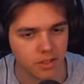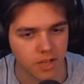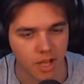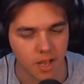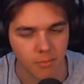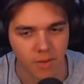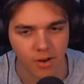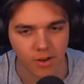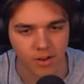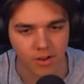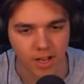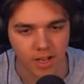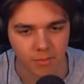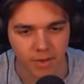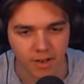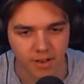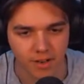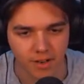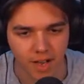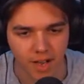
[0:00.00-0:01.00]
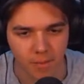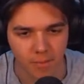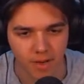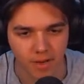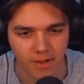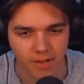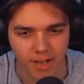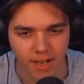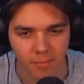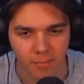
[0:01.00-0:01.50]
Nightmare, nightmare,
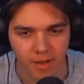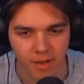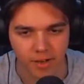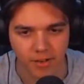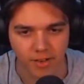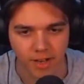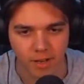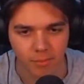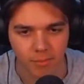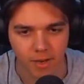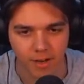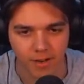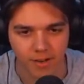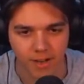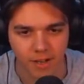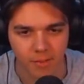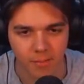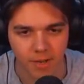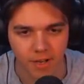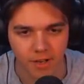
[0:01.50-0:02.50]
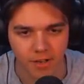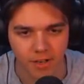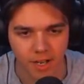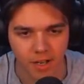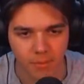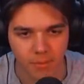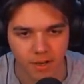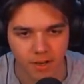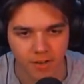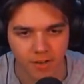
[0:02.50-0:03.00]
nightmare, nightmare, nightmare, nightmare,
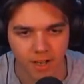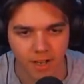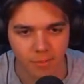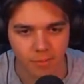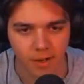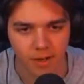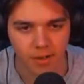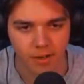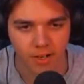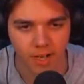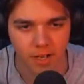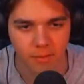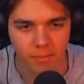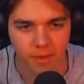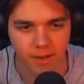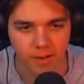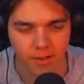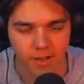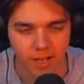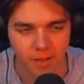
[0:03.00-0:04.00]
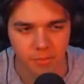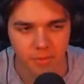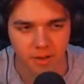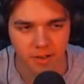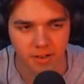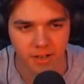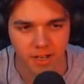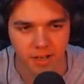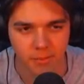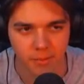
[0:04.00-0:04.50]
nightmare, nightmare, nightmare,
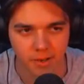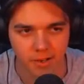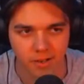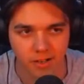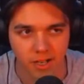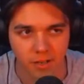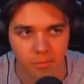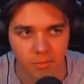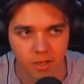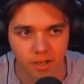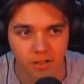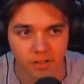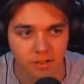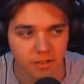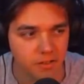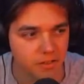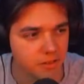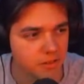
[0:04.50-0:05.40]
nightmare, nightmare, nightmare.